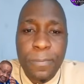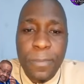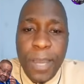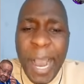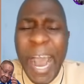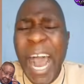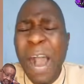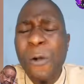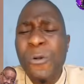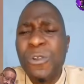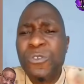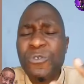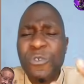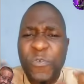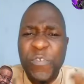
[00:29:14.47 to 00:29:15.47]
How will
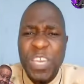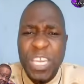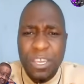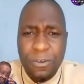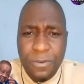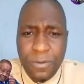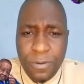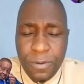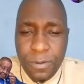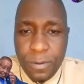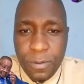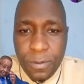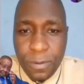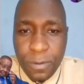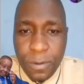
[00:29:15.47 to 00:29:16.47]
you feel
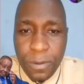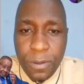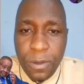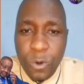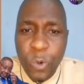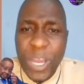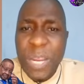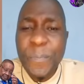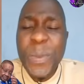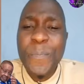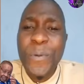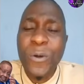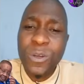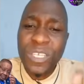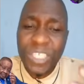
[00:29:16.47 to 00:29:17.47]
when
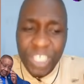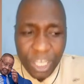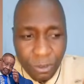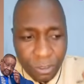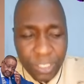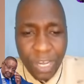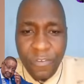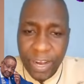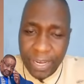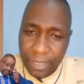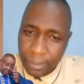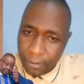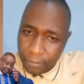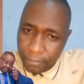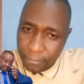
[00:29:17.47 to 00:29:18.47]
people continue suffering?
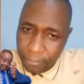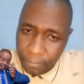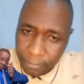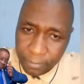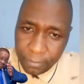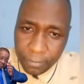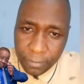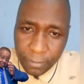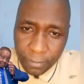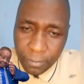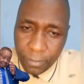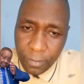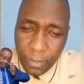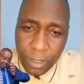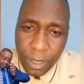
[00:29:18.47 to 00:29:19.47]

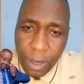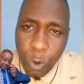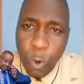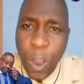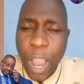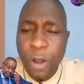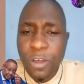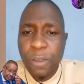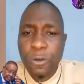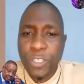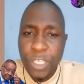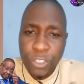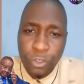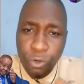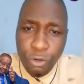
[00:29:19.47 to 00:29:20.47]
Well, there was
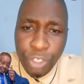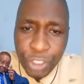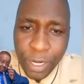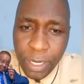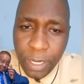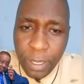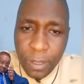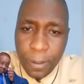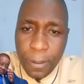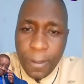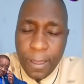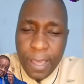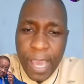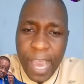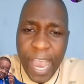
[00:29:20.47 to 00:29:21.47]
a solution,
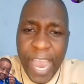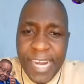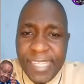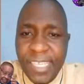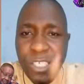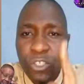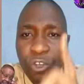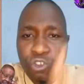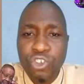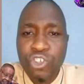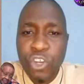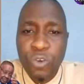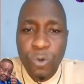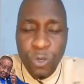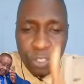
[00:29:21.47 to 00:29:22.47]
and this
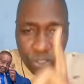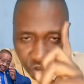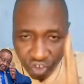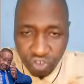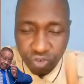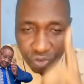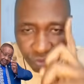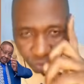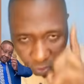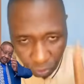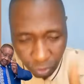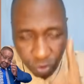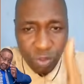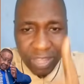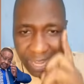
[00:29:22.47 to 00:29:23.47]
solution was you to
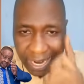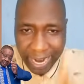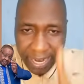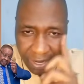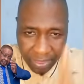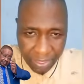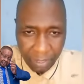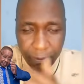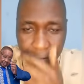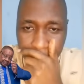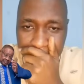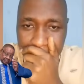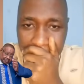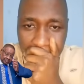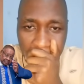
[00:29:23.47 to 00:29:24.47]
do the right thing.
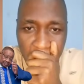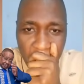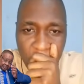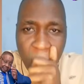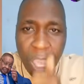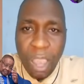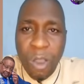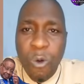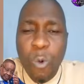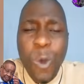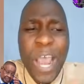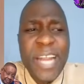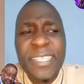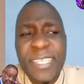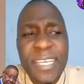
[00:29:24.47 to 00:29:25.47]

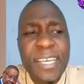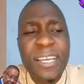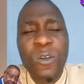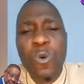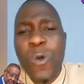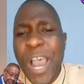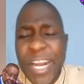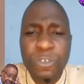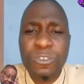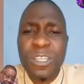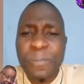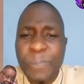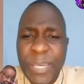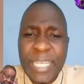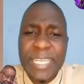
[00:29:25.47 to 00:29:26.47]
What
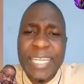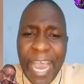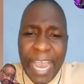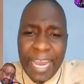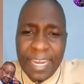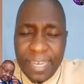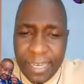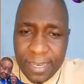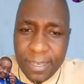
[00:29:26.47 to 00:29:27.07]
should be done